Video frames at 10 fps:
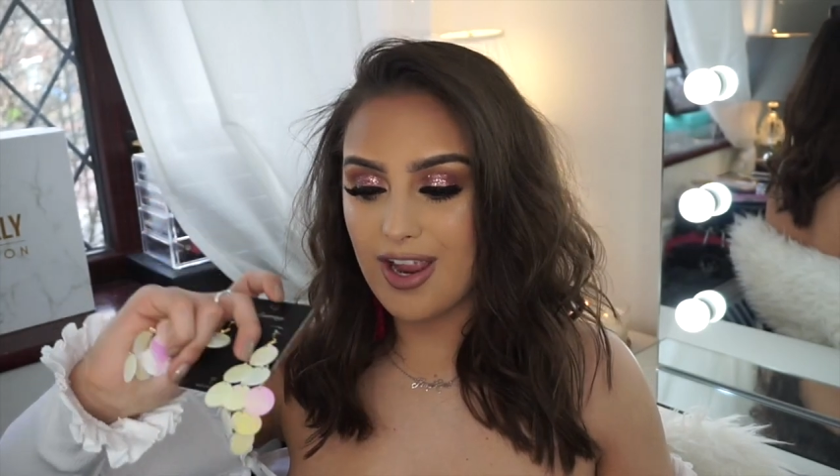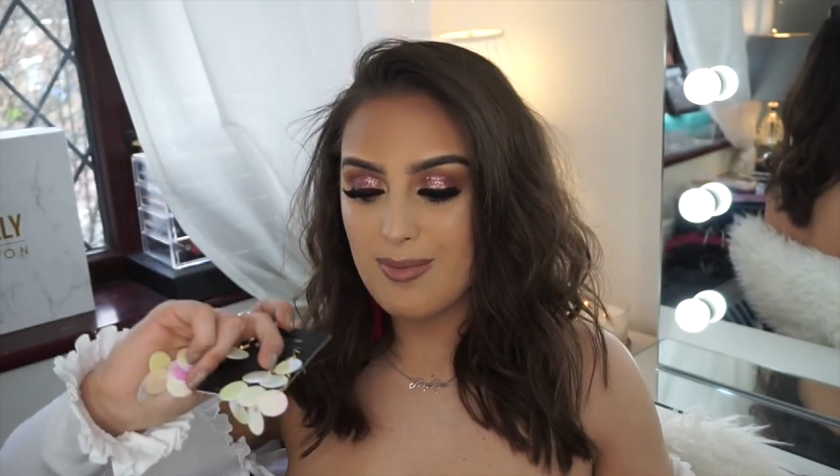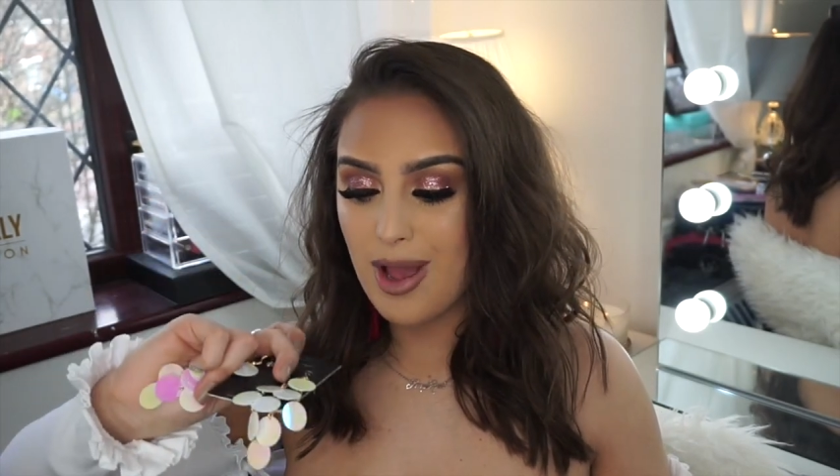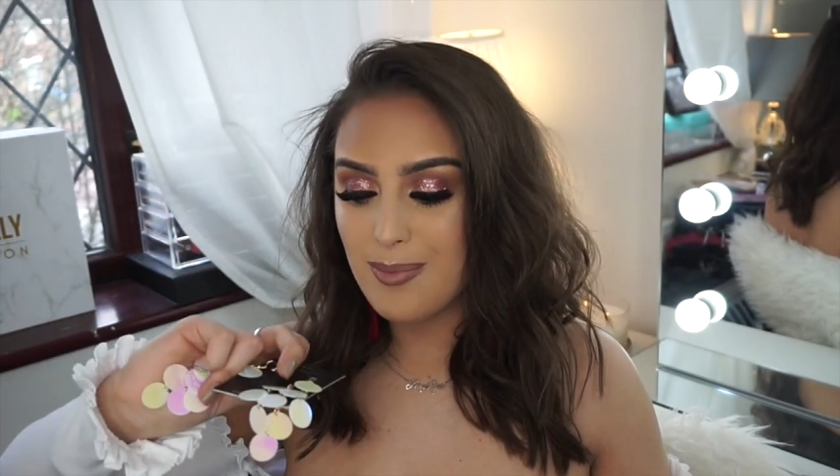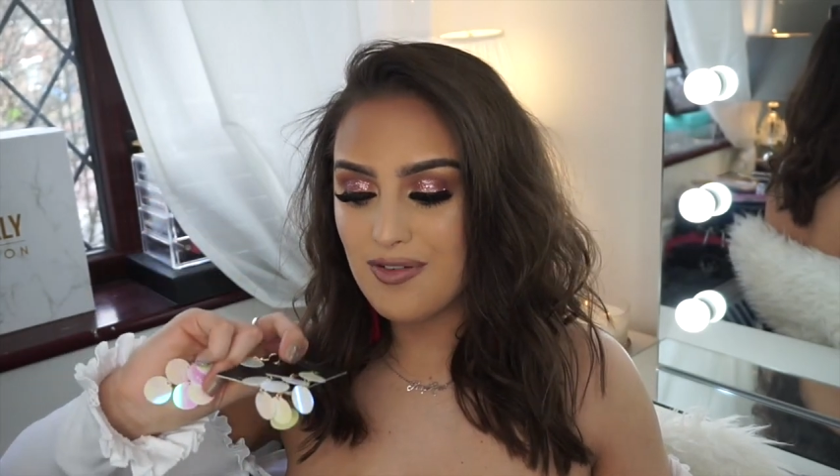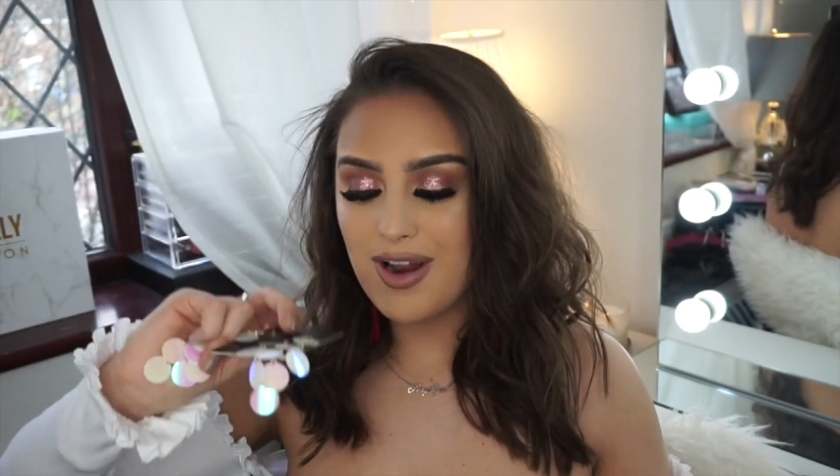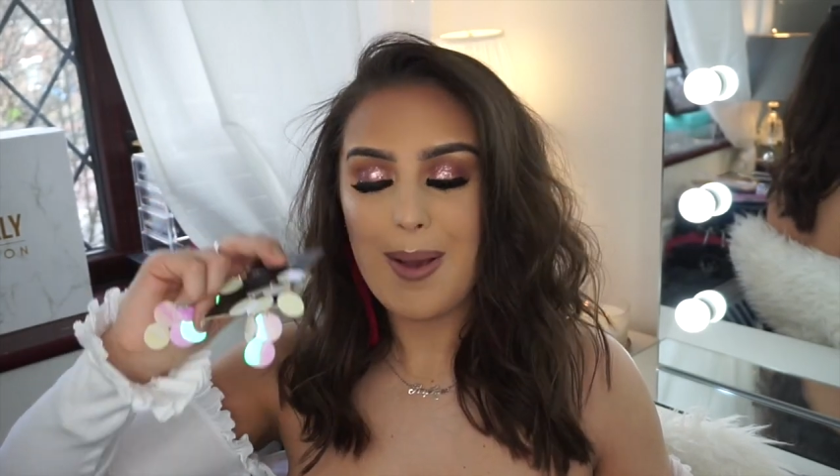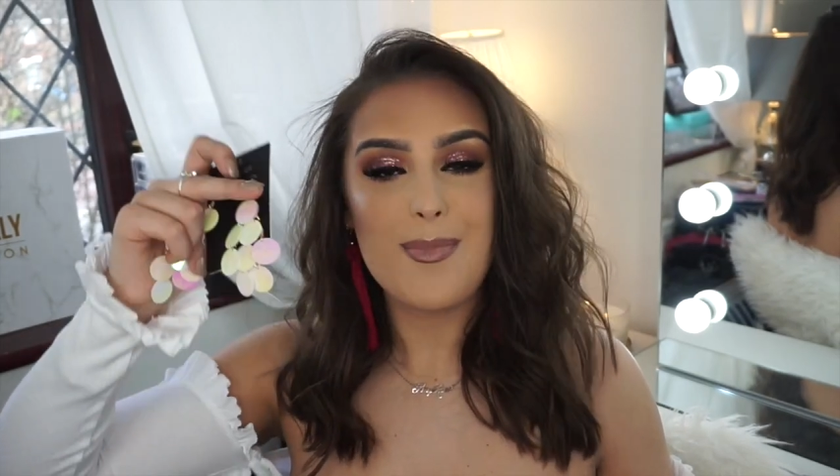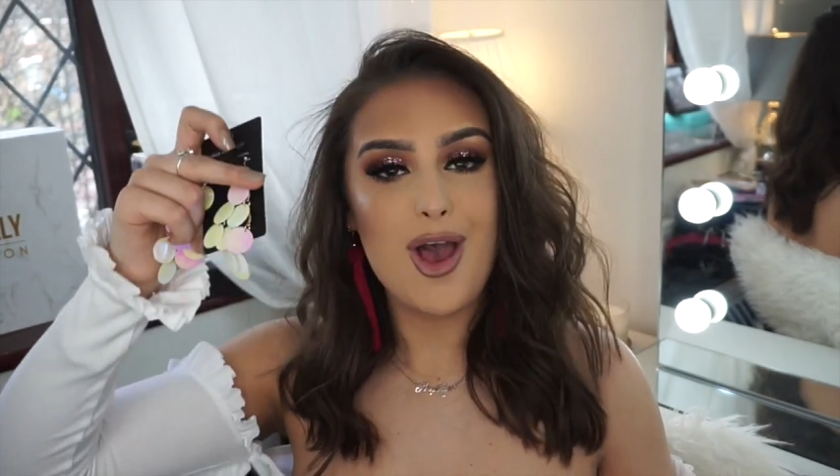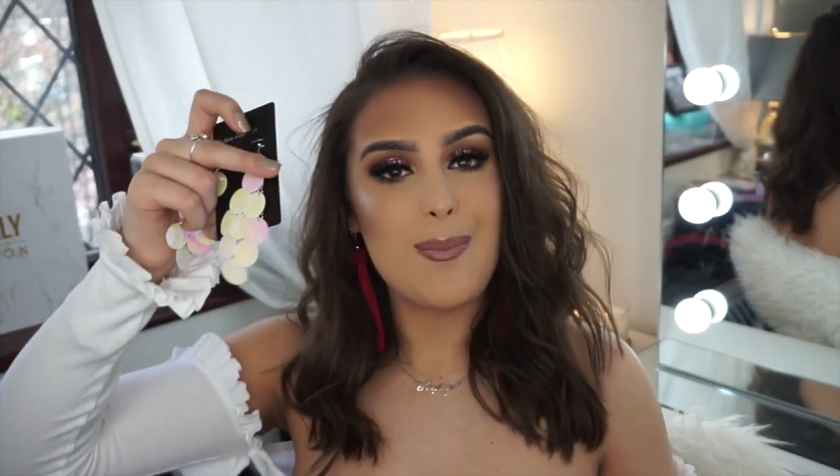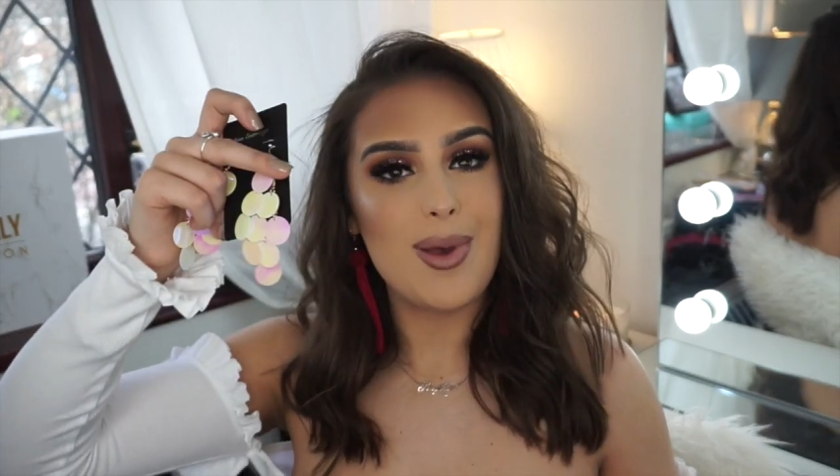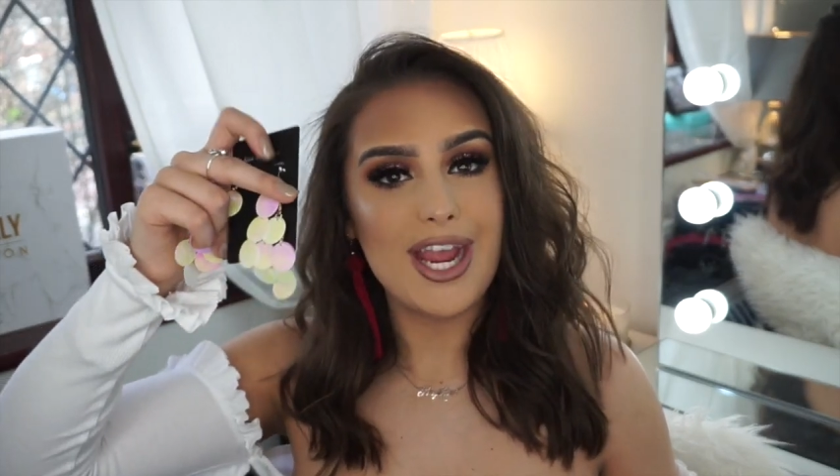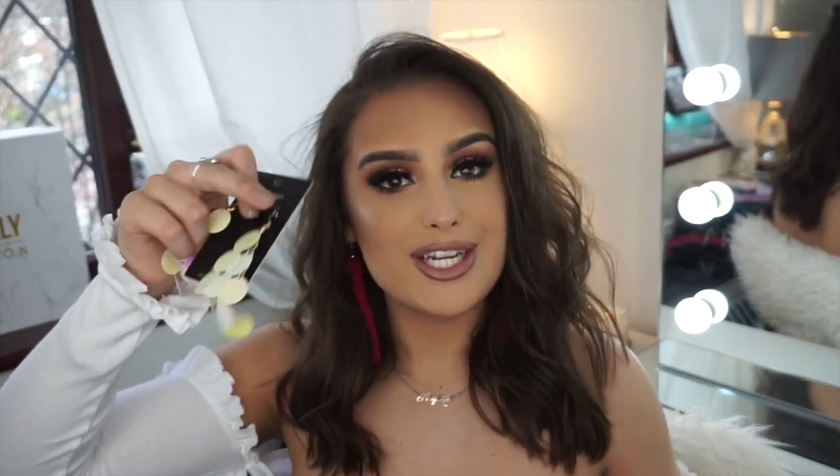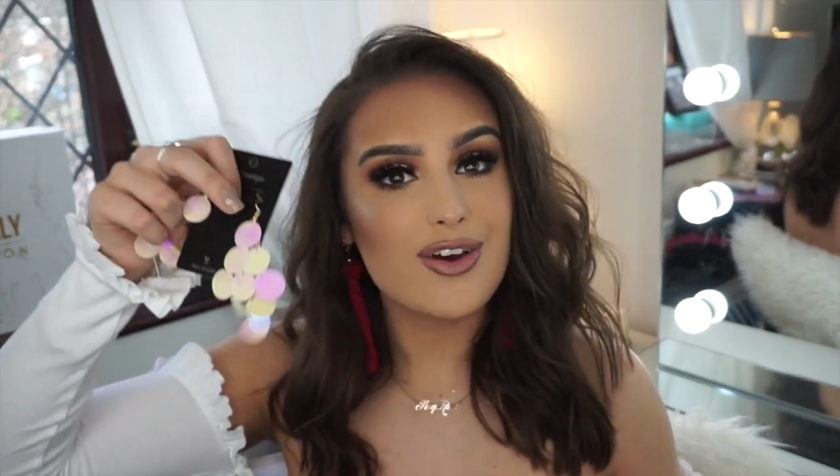They remind me of like mermaid.